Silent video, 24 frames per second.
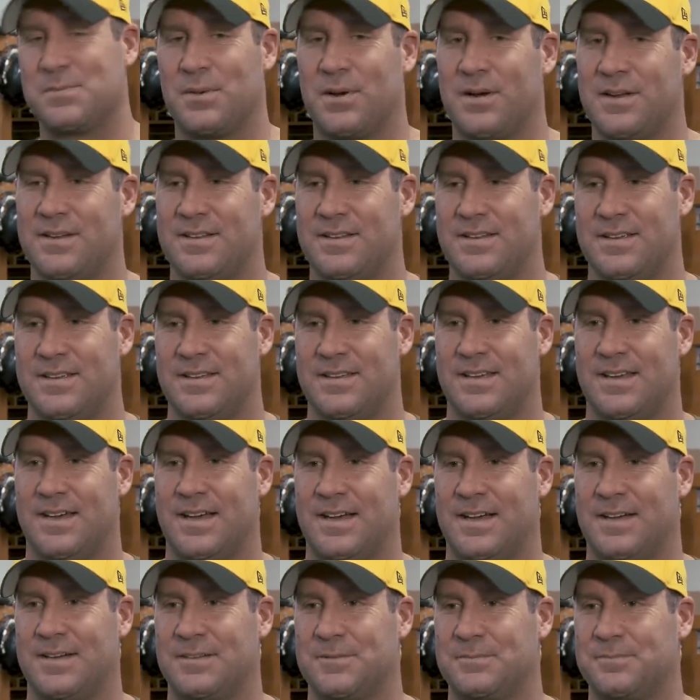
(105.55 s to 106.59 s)
But,
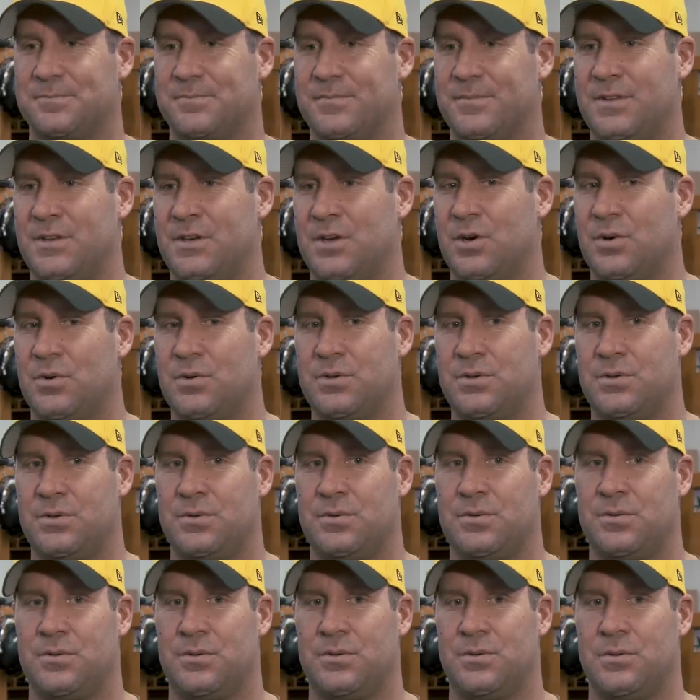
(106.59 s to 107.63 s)
um, you know,
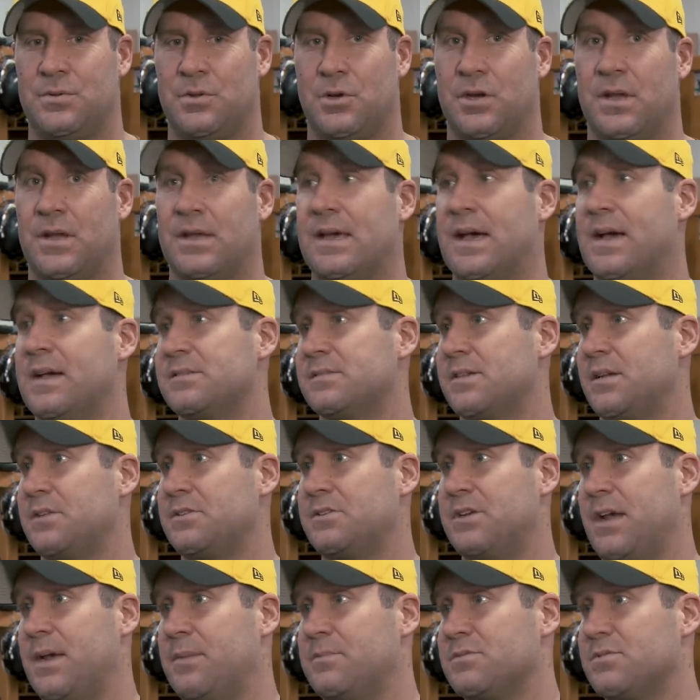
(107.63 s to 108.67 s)
you, you look at guys like
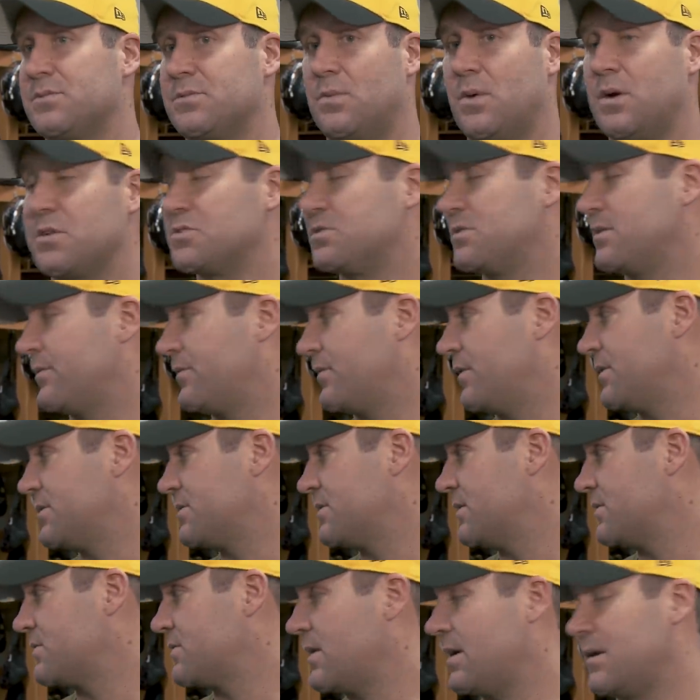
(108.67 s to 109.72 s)
James Washington, for
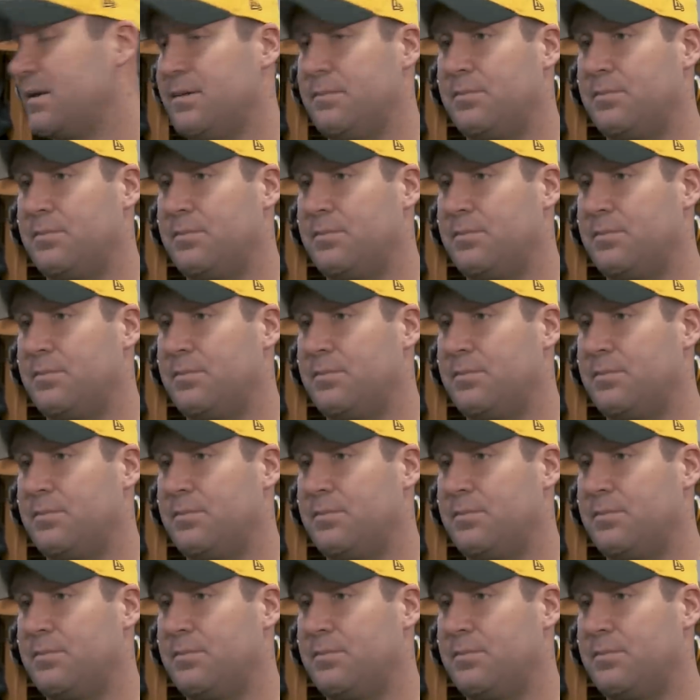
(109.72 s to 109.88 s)
instance, right?